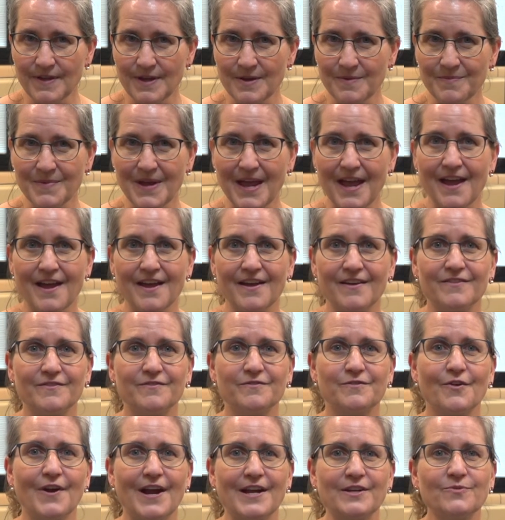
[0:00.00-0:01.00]
them
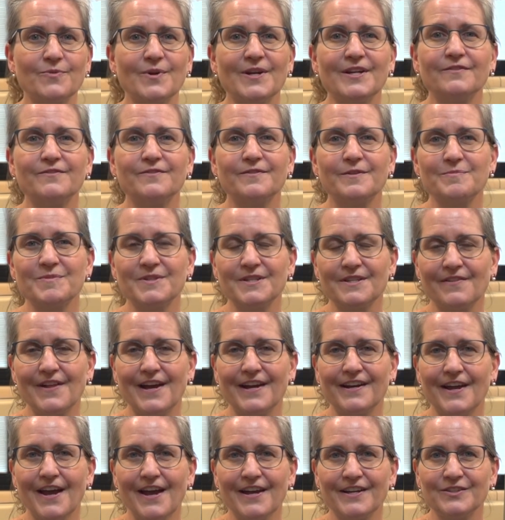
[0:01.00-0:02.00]
have graduated from
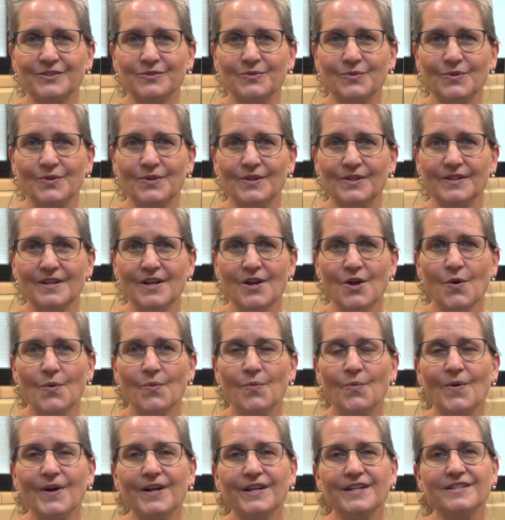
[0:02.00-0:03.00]
Celina High School.
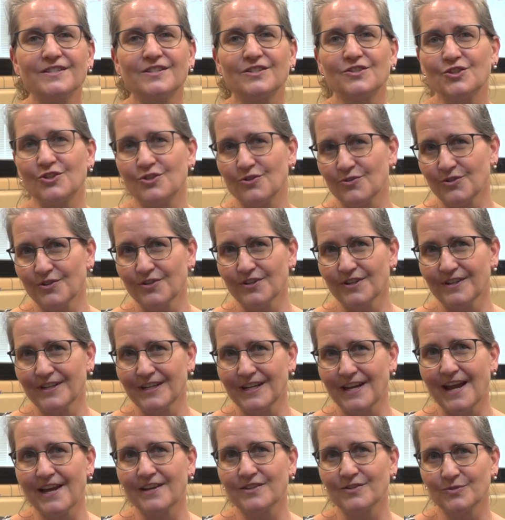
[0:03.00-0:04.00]
One is a junior
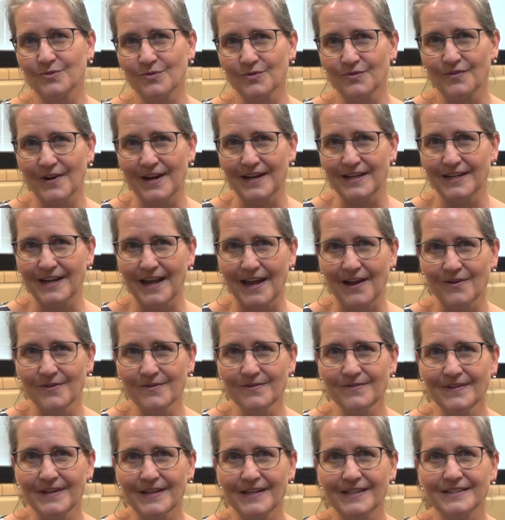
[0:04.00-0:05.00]
in high school right
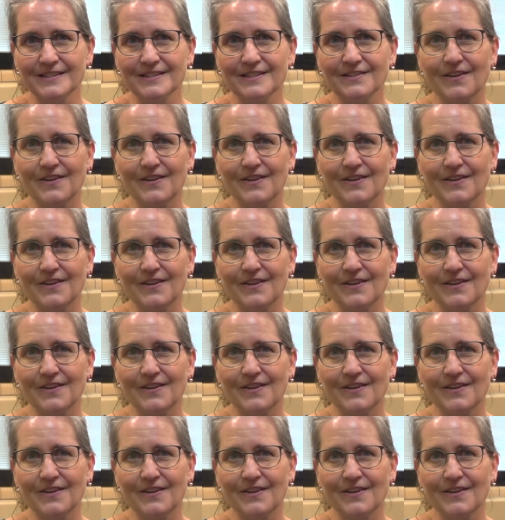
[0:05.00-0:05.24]
now at